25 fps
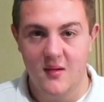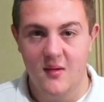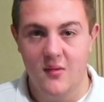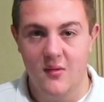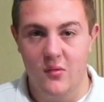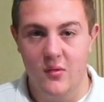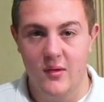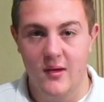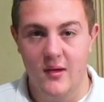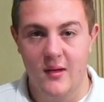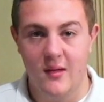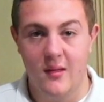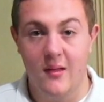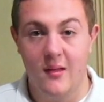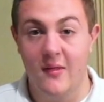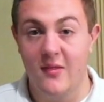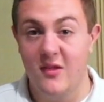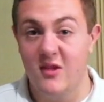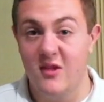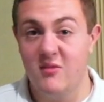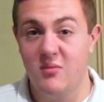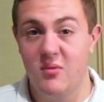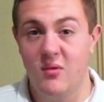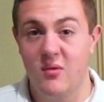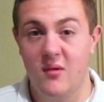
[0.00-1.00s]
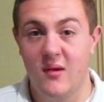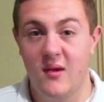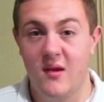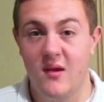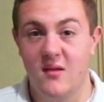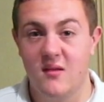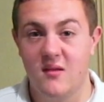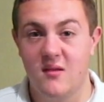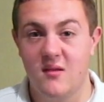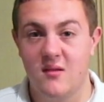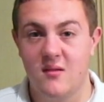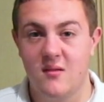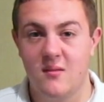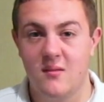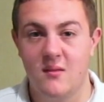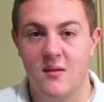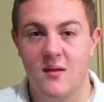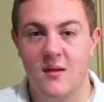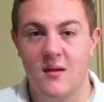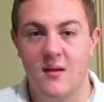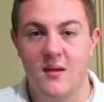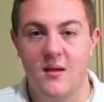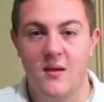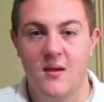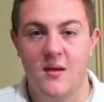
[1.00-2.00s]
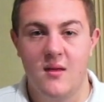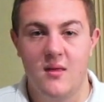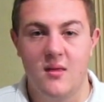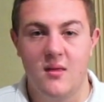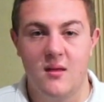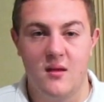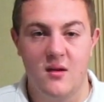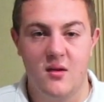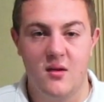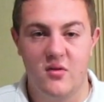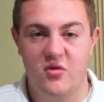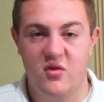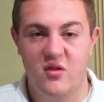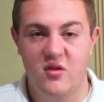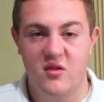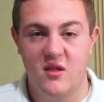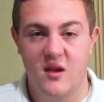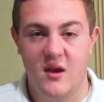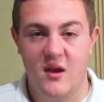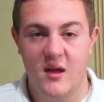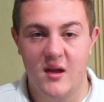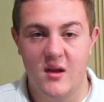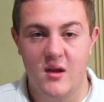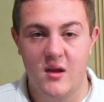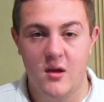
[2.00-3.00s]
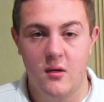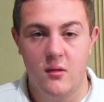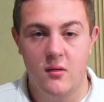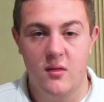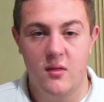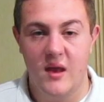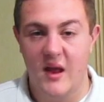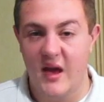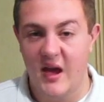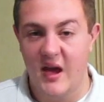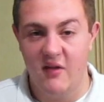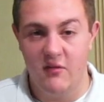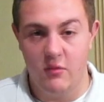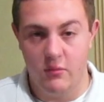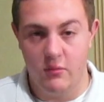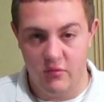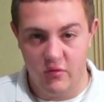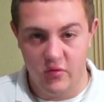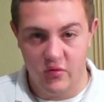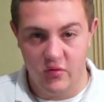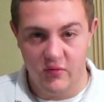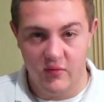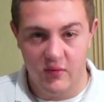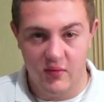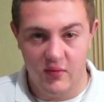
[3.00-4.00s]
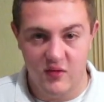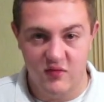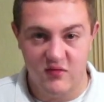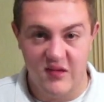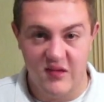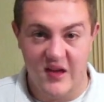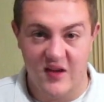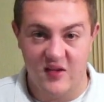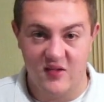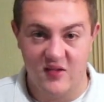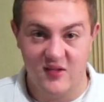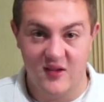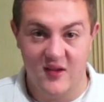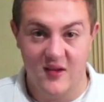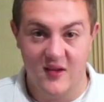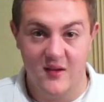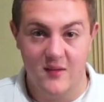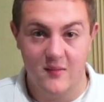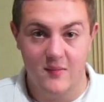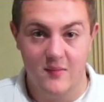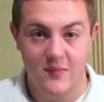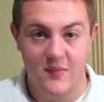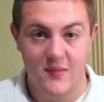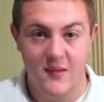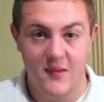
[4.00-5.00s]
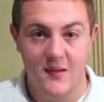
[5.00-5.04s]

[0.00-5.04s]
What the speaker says: Well, at this point, the countries that I know that have approved for this vaccine,